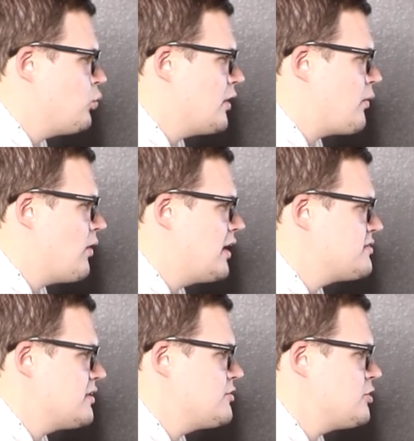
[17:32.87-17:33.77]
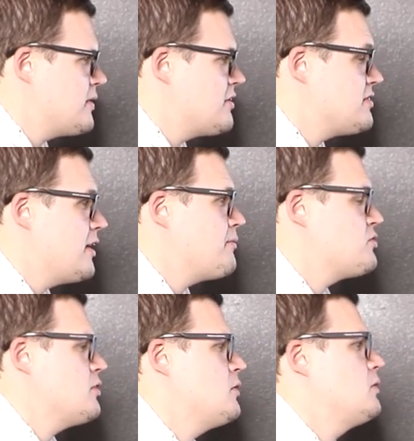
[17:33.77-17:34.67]
20 watts on 2 meters. Yep,
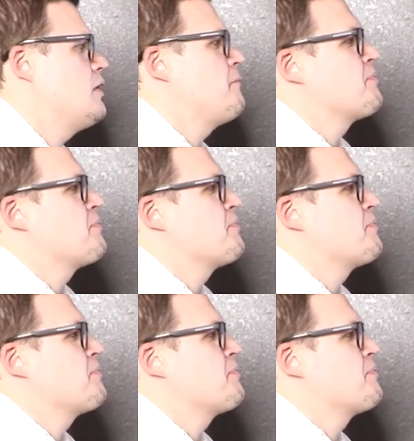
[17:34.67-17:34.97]
so